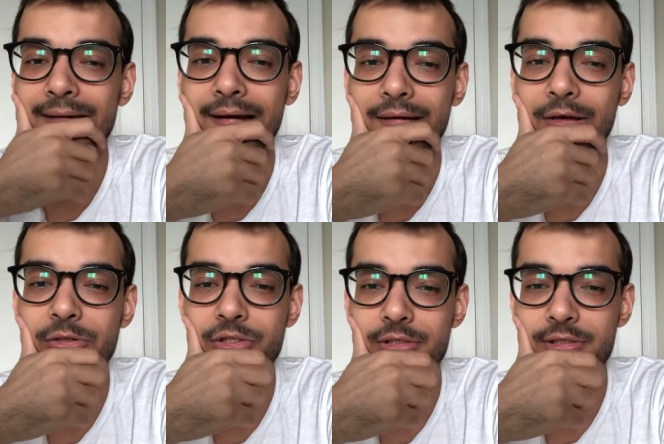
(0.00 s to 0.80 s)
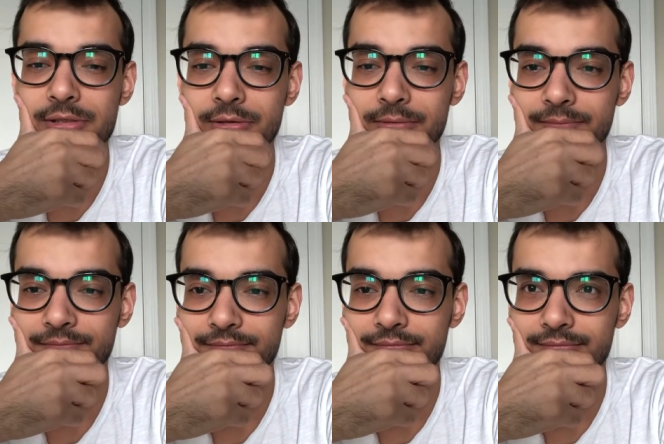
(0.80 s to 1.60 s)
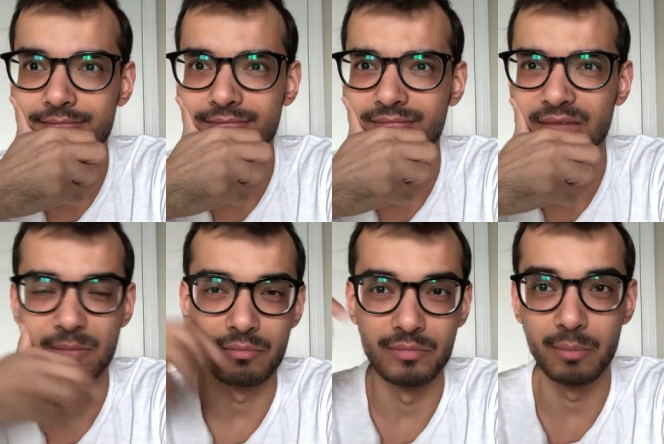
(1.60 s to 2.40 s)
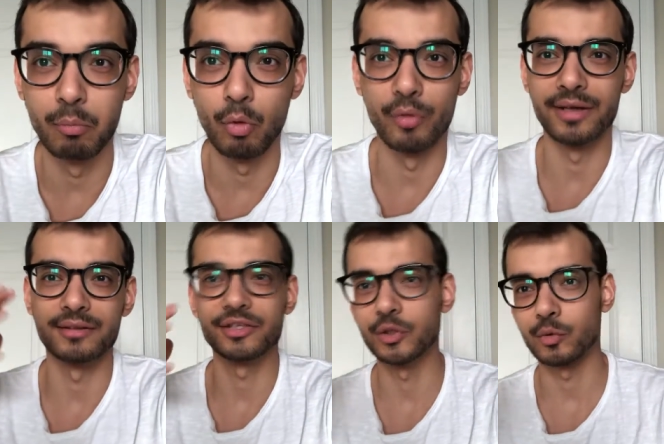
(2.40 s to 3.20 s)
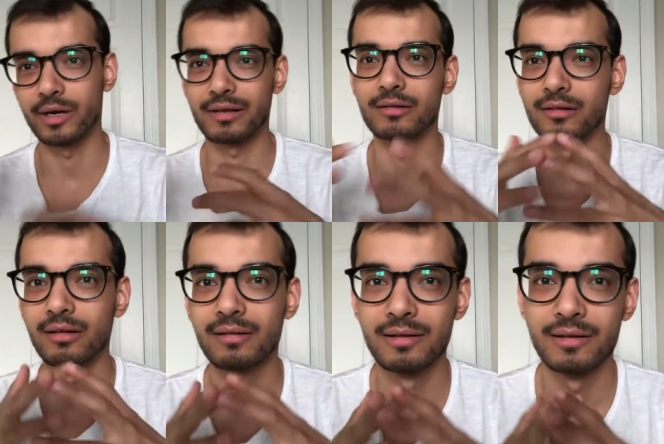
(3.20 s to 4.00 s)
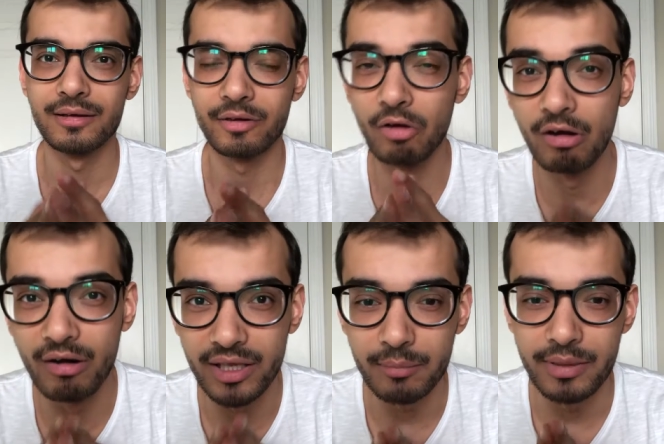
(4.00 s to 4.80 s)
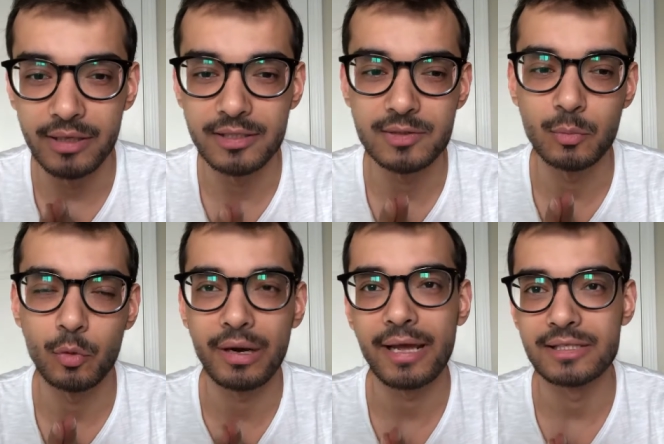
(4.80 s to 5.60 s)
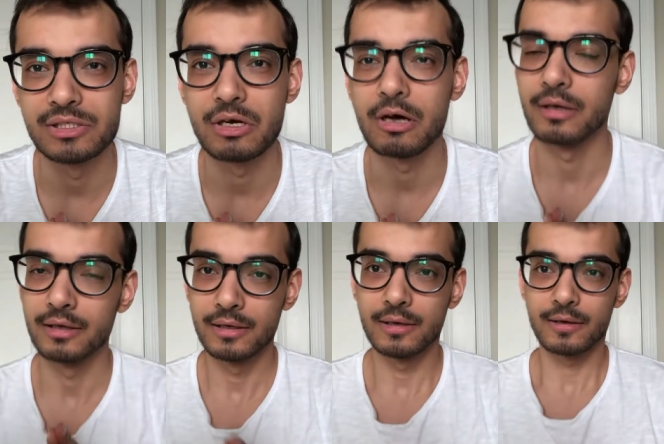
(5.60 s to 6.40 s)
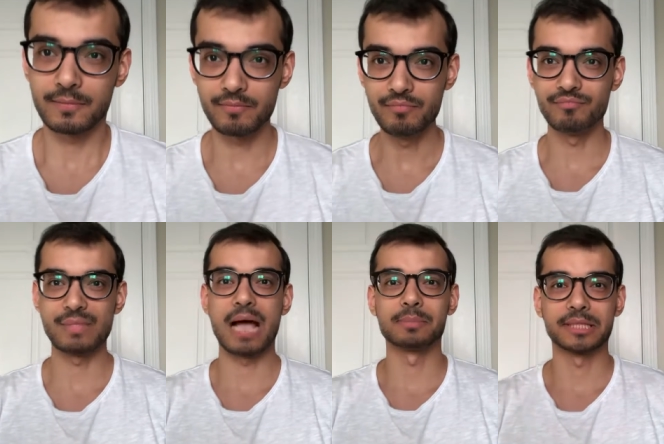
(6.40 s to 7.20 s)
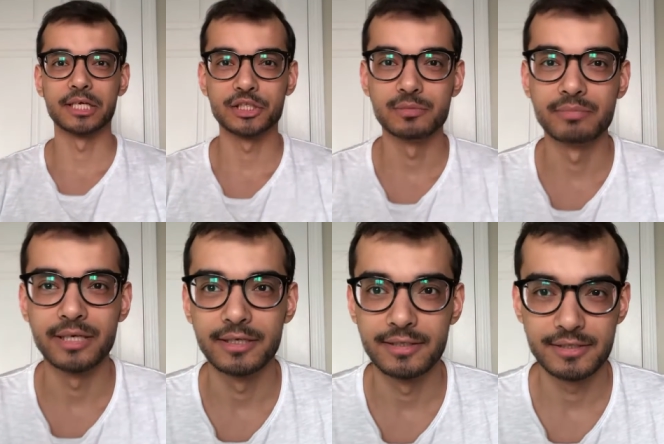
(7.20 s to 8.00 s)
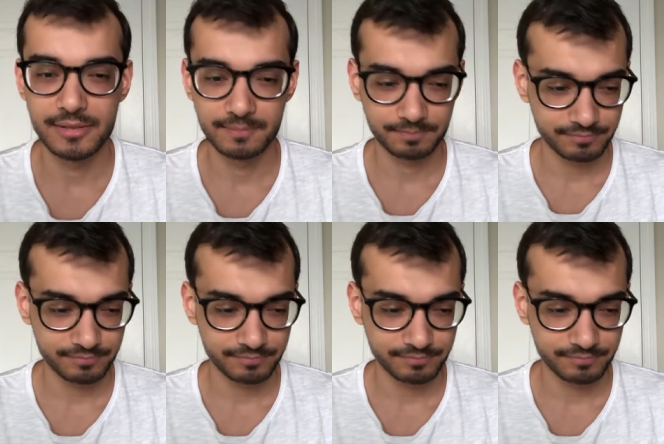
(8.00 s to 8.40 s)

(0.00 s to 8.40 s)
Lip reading: not just the boring theoretical learning bit. It's more hands-on, application-based.